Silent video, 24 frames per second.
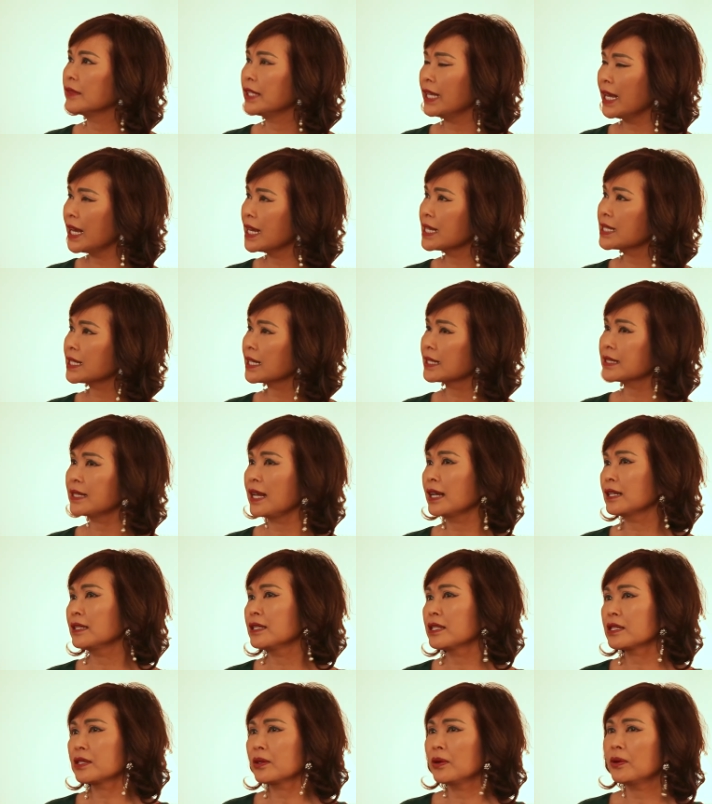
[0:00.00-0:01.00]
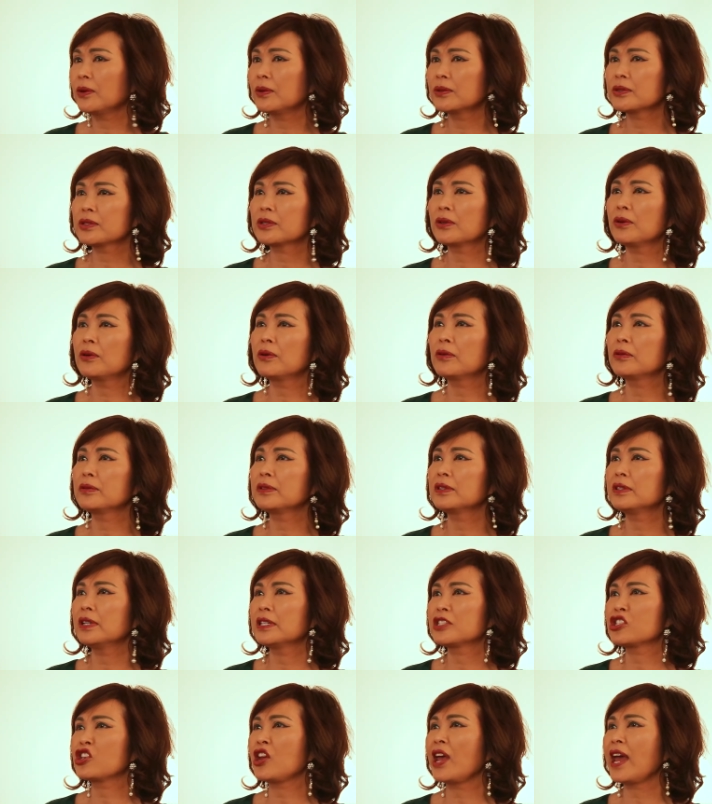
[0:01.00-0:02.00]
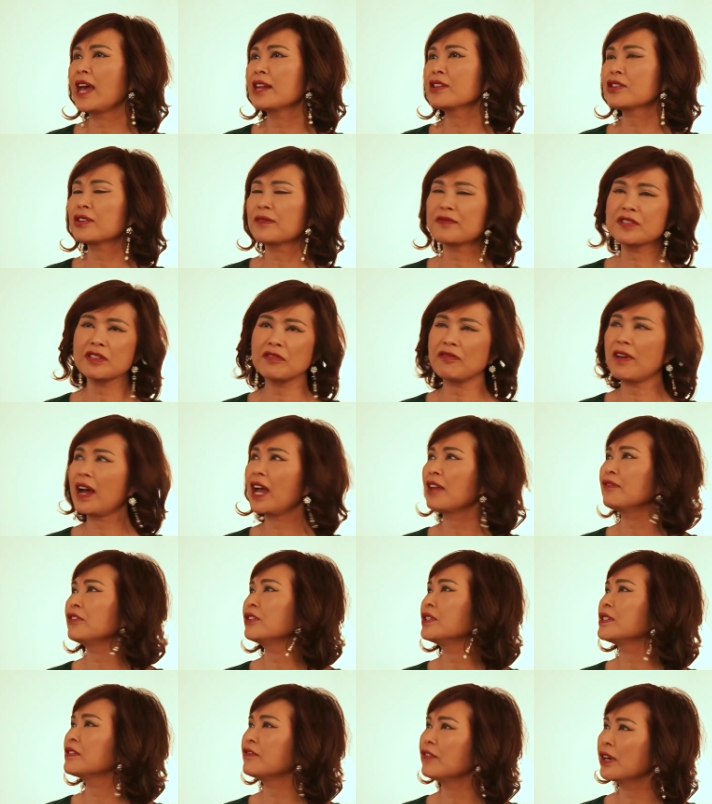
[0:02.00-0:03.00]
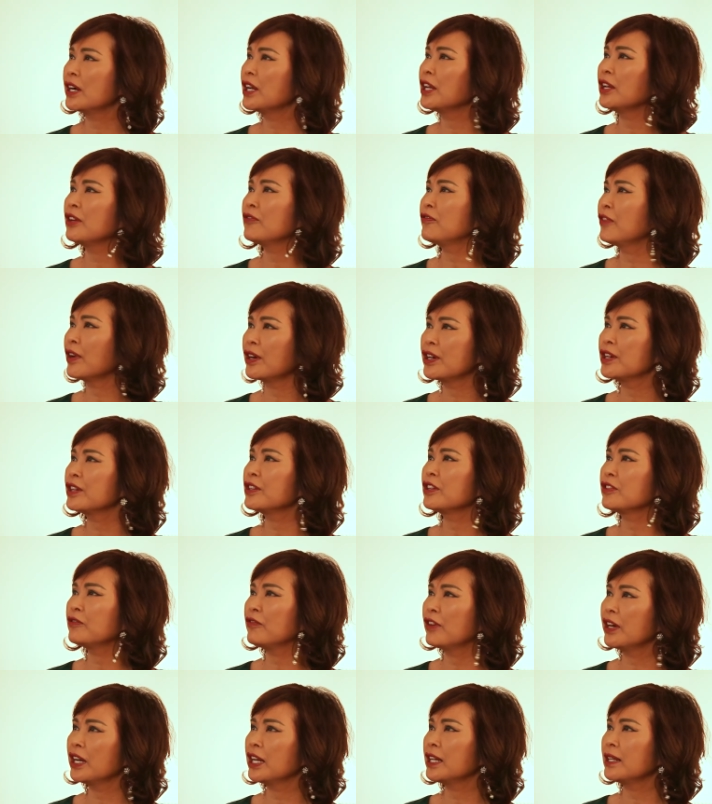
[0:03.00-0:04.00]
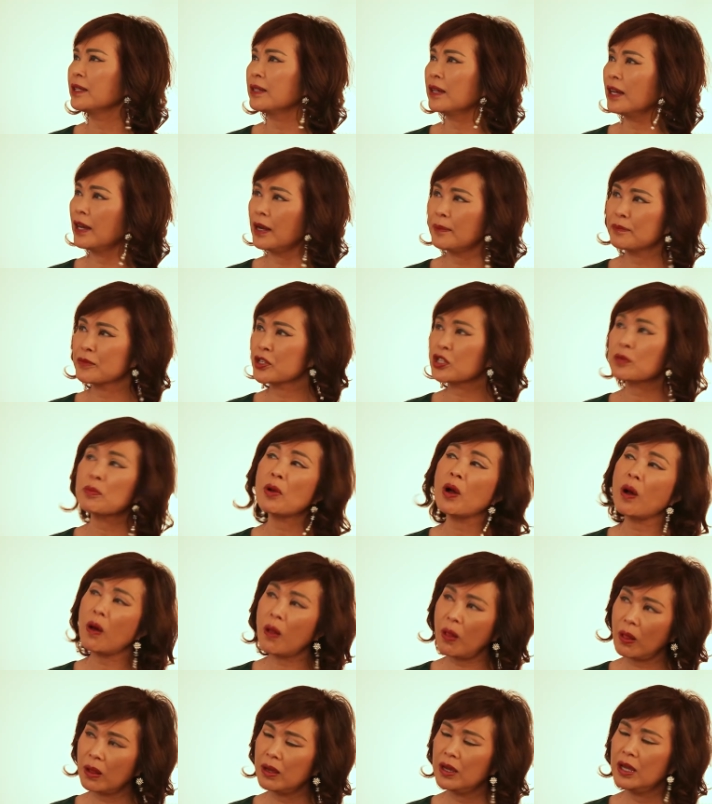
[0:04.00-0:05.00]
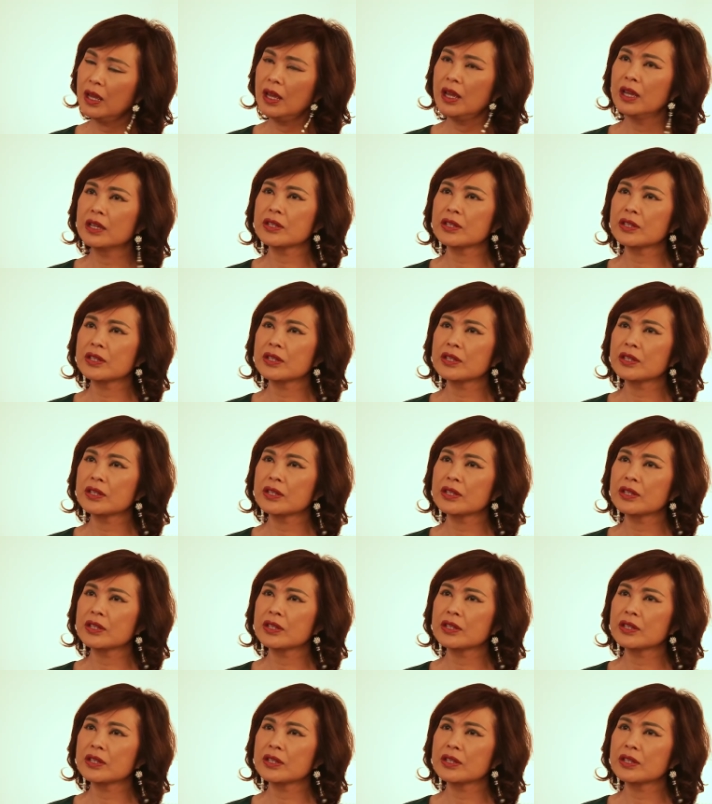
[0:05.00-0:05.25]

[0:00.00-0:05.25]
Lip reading: Yes, exactly. So the chance of survival is very, very, very small.